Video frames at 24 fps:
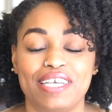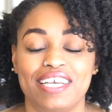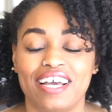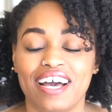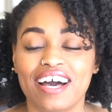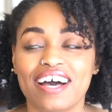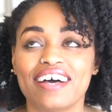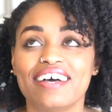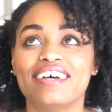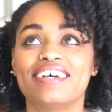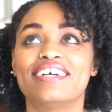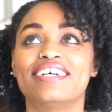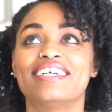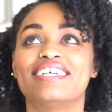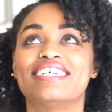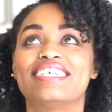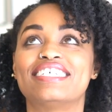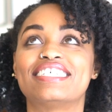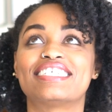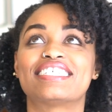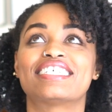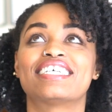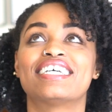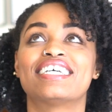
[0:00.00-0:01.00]

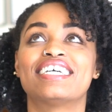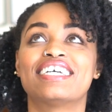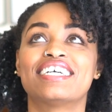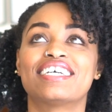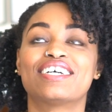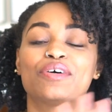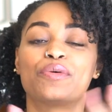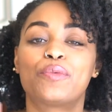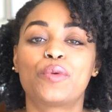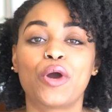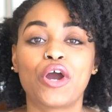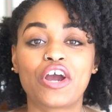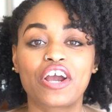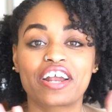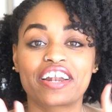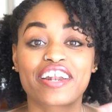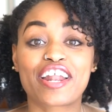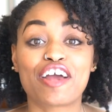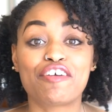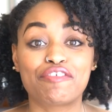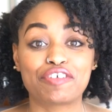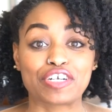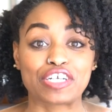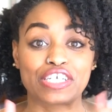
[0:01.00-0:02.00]
because work
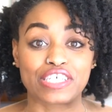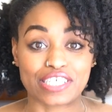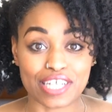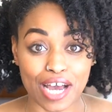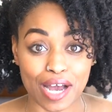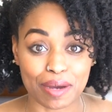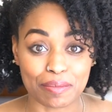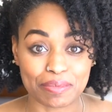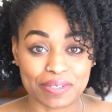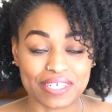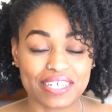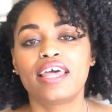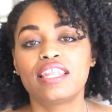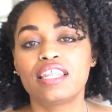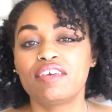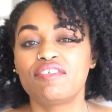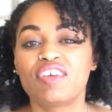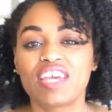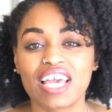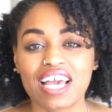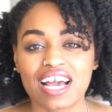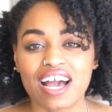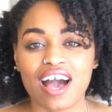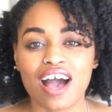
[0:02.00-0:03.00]
never stopped. And
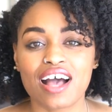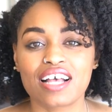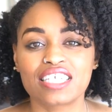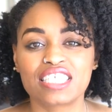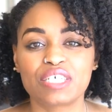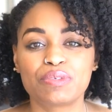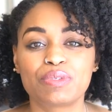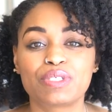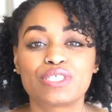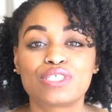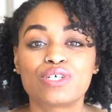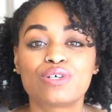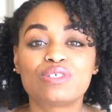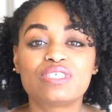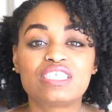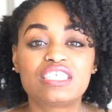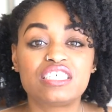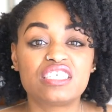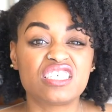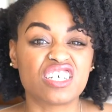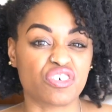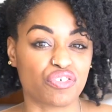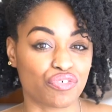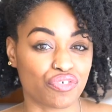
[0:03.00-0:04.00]
living in Casa was so
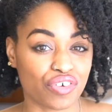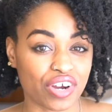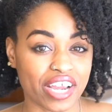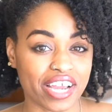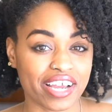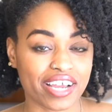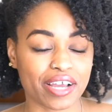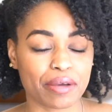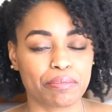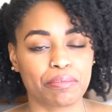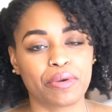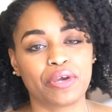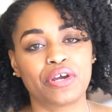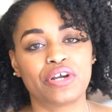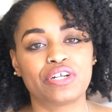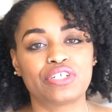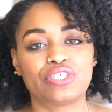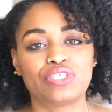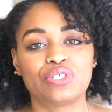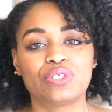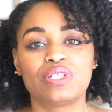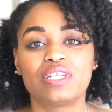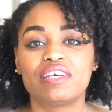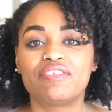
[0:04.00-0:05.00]
different compared
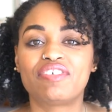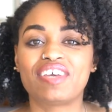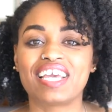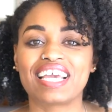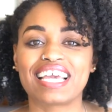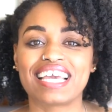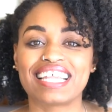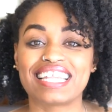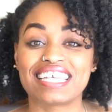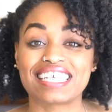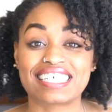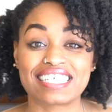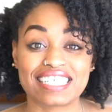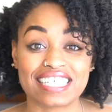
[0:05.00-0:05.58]
to living in the